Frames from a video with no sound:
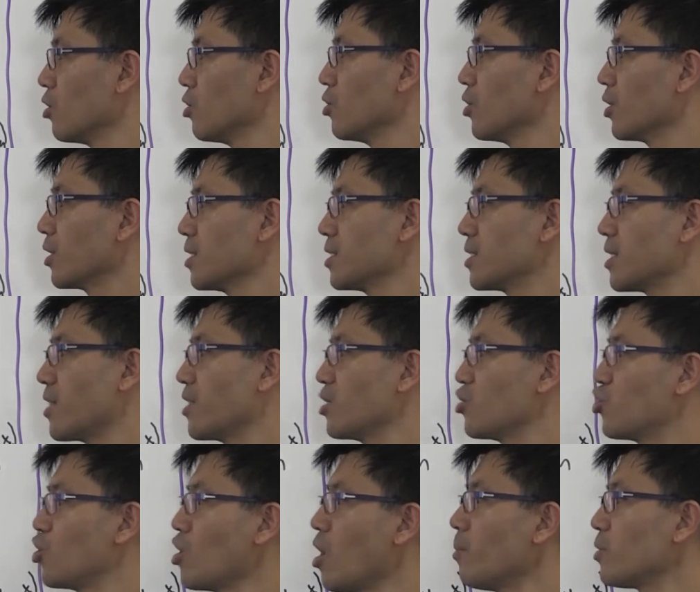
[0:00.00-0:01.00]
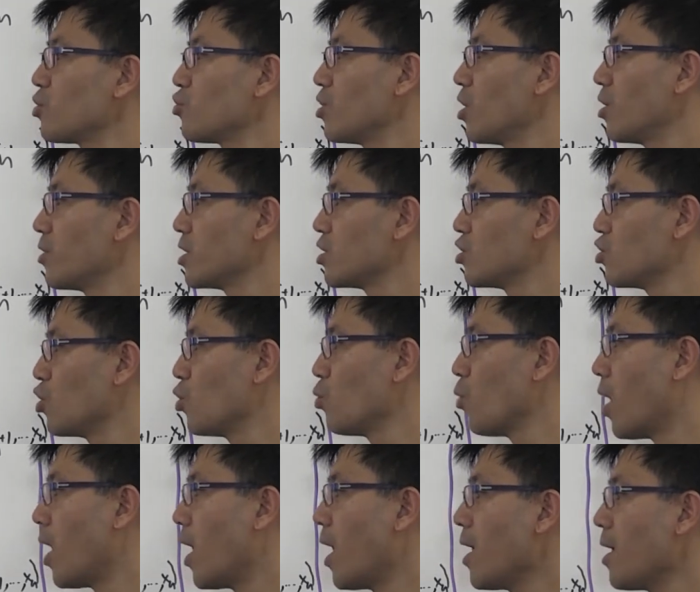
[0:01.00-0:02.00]
you can say the geometry on this
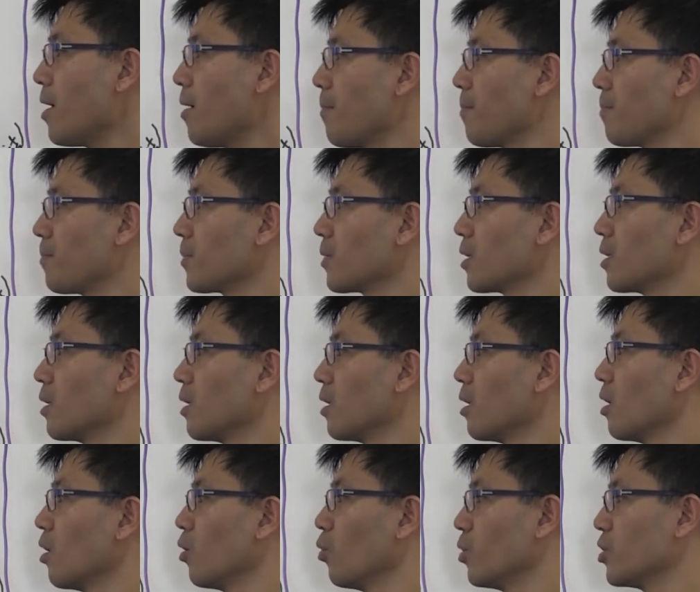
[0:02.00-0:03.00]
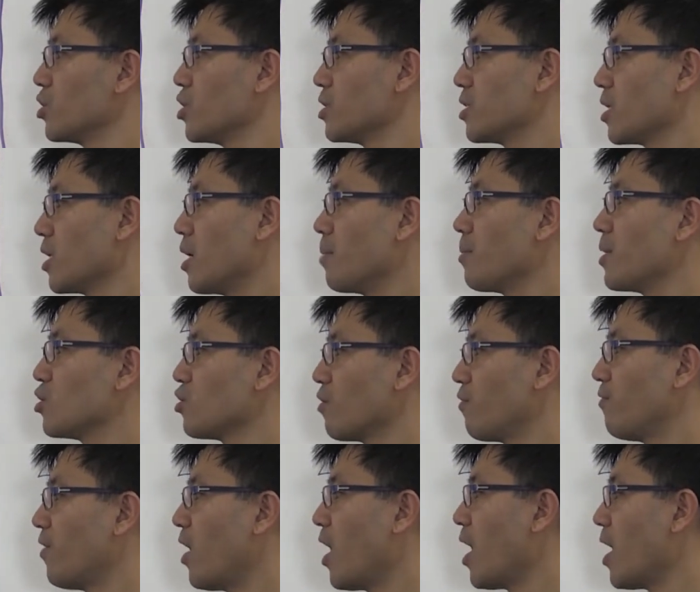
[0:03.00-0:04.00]
UI, which is the image of
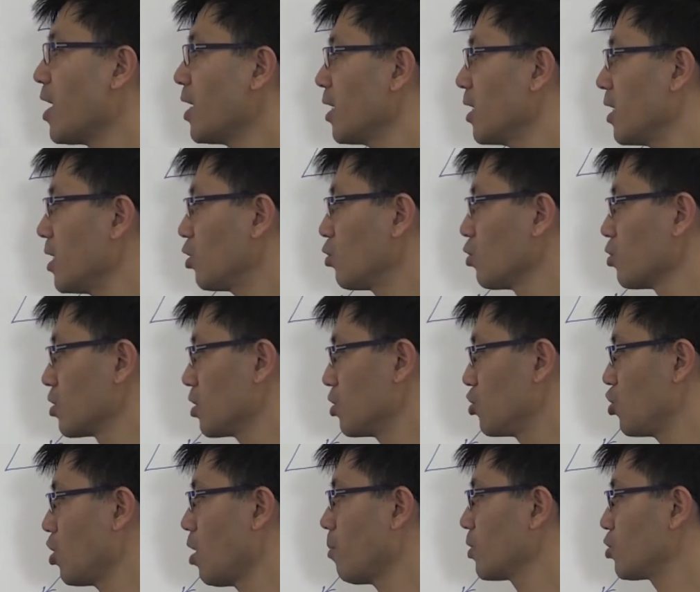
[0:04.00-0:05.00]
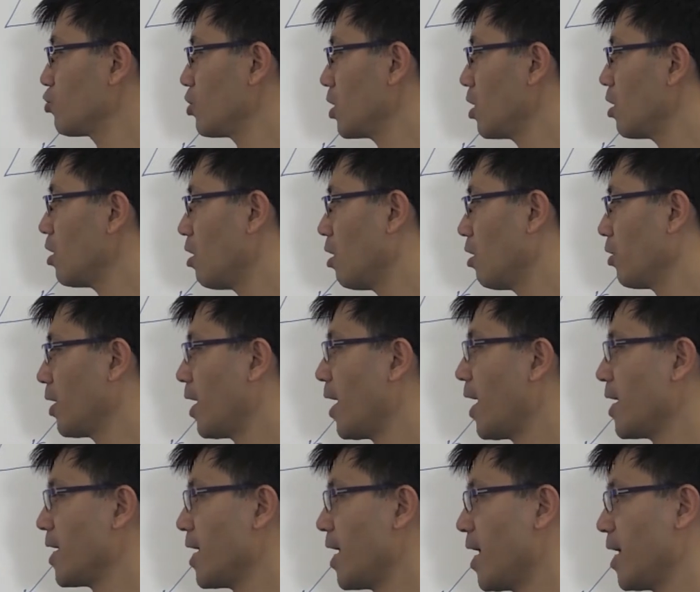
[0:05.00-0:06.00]
phi, equals the geometry on
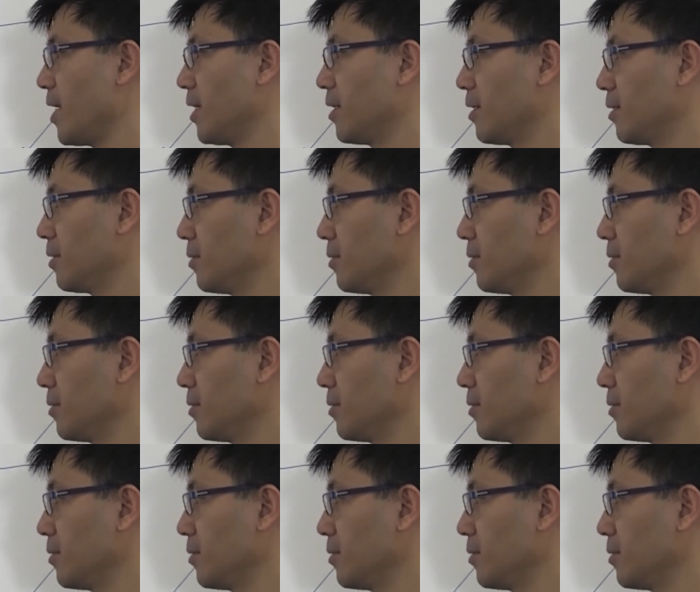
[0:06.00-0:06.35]
An.